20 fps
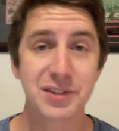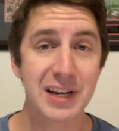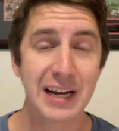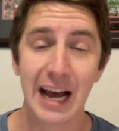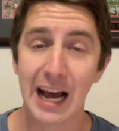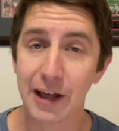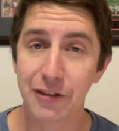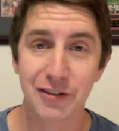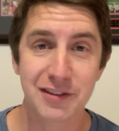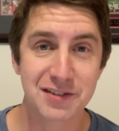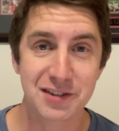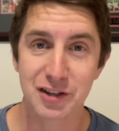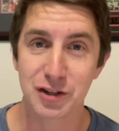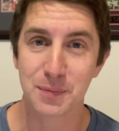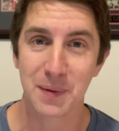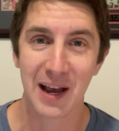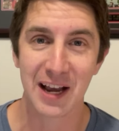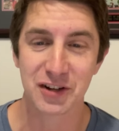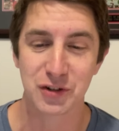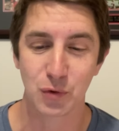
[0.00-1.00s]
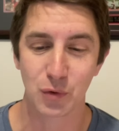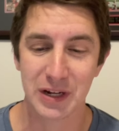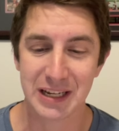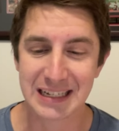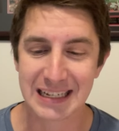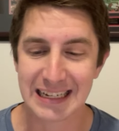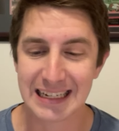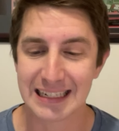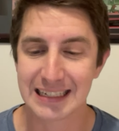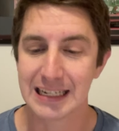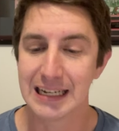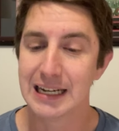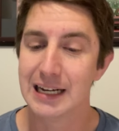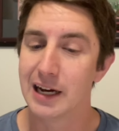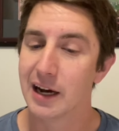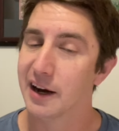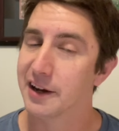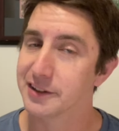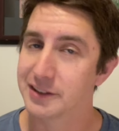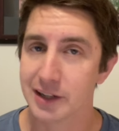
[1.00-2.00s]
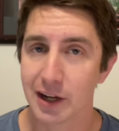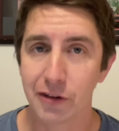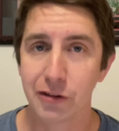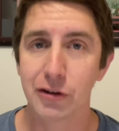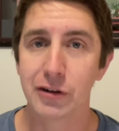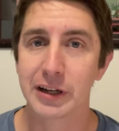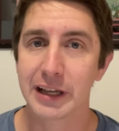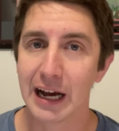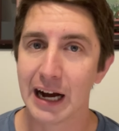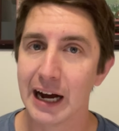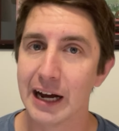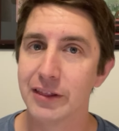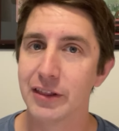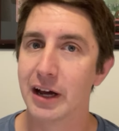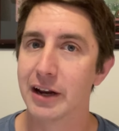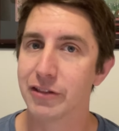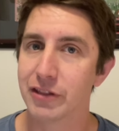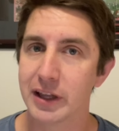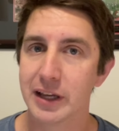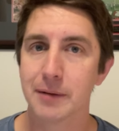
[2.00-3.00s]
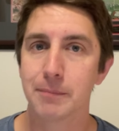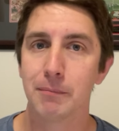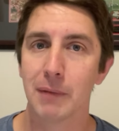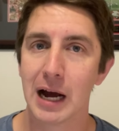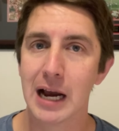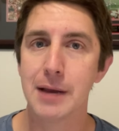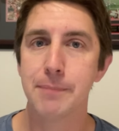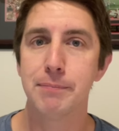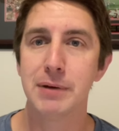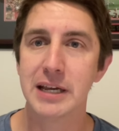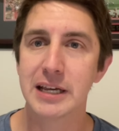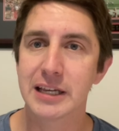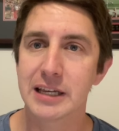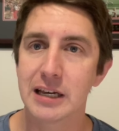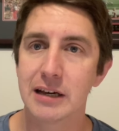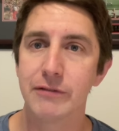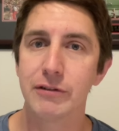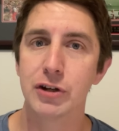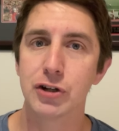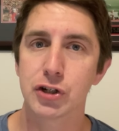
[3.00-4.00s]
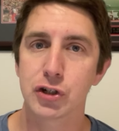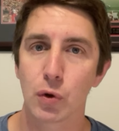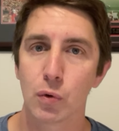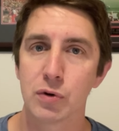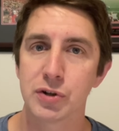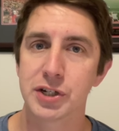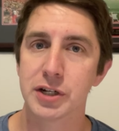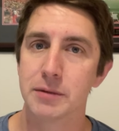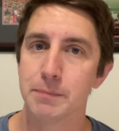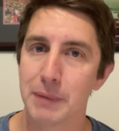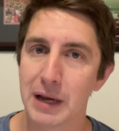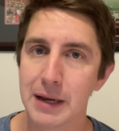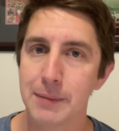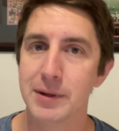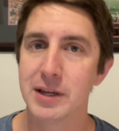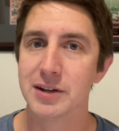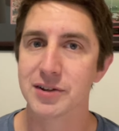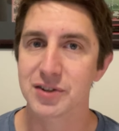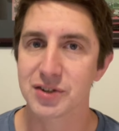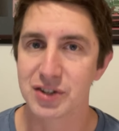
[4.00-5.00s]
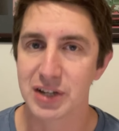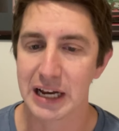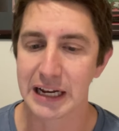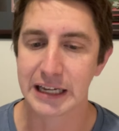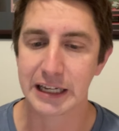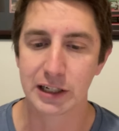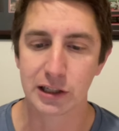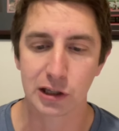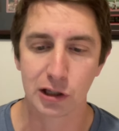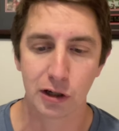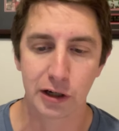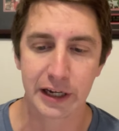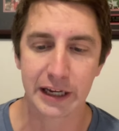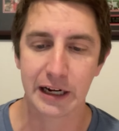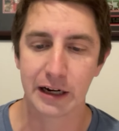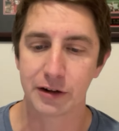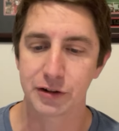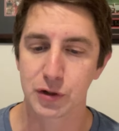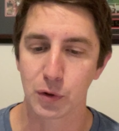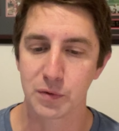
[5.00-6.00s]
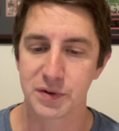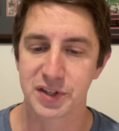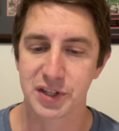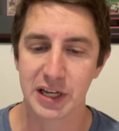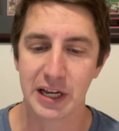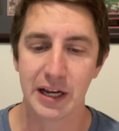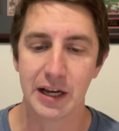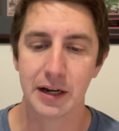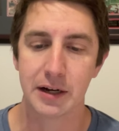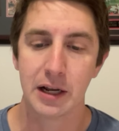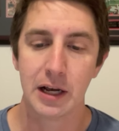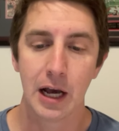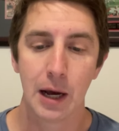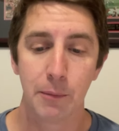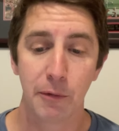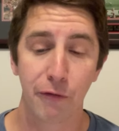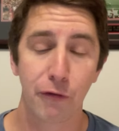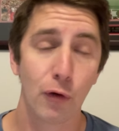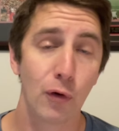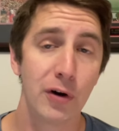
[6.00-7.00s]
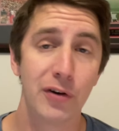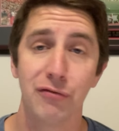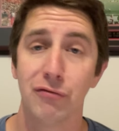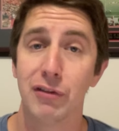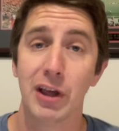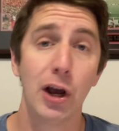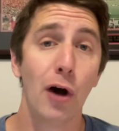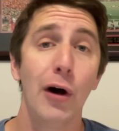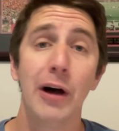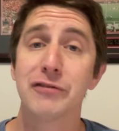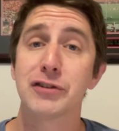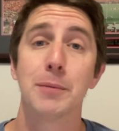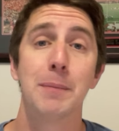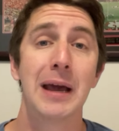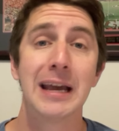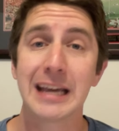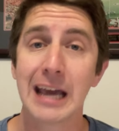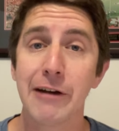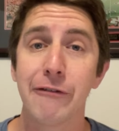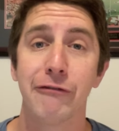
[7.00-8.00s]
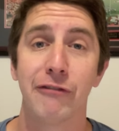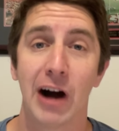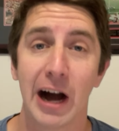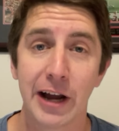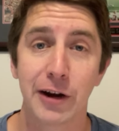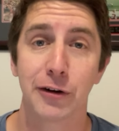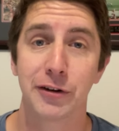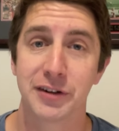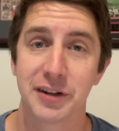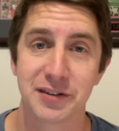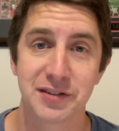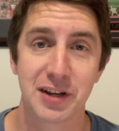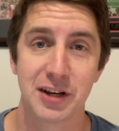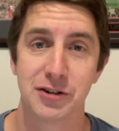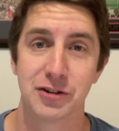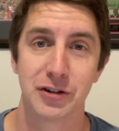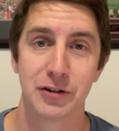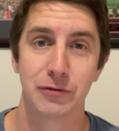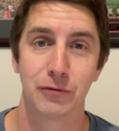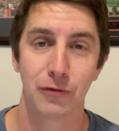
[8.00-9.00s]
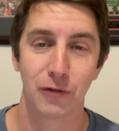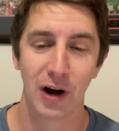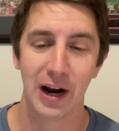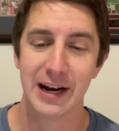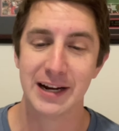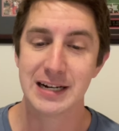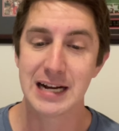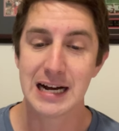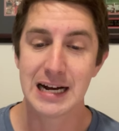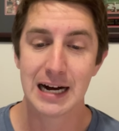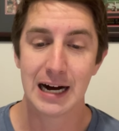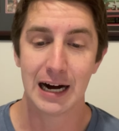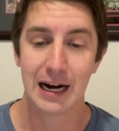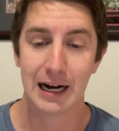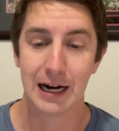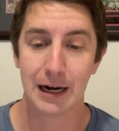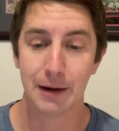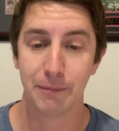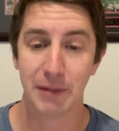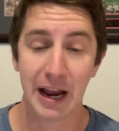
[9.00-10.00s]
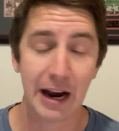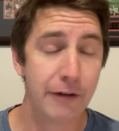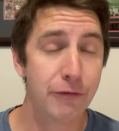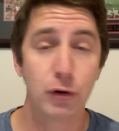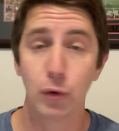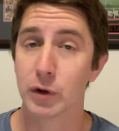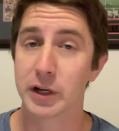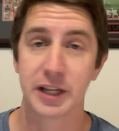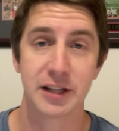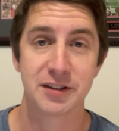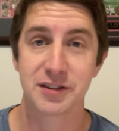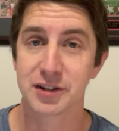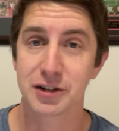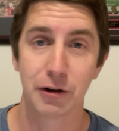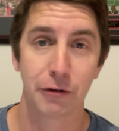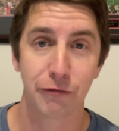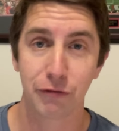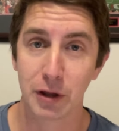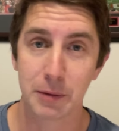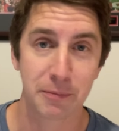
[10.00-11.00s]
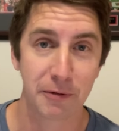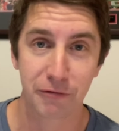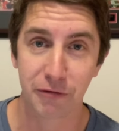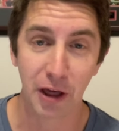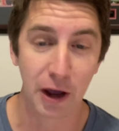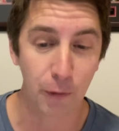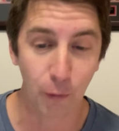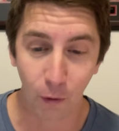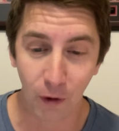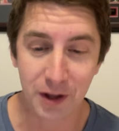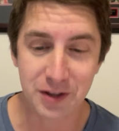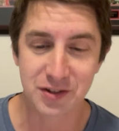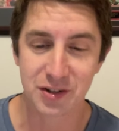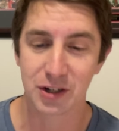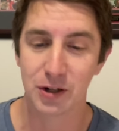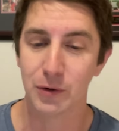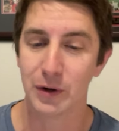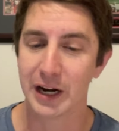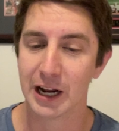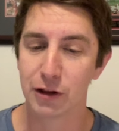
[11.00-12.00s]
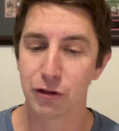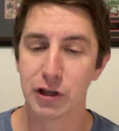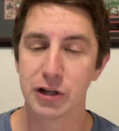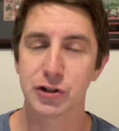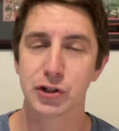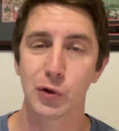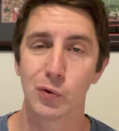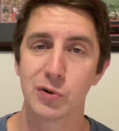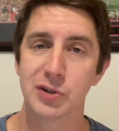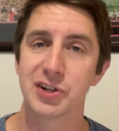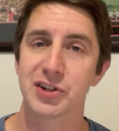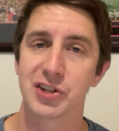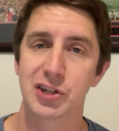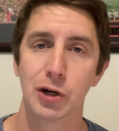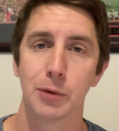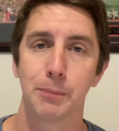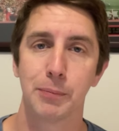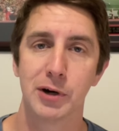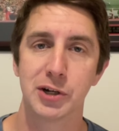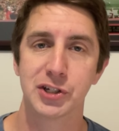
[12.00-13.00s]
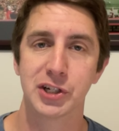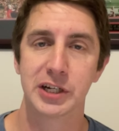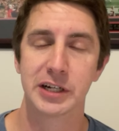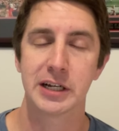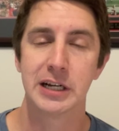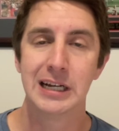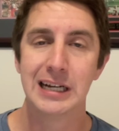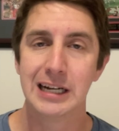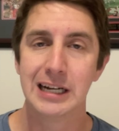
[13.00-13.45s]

in Athens this past weekend. Another guy that I think might be giving Georgia maybe a second look here towards the end before they all have to make a final decision, right? Everyone can still flip if they want to, and I think Georgia's still pushing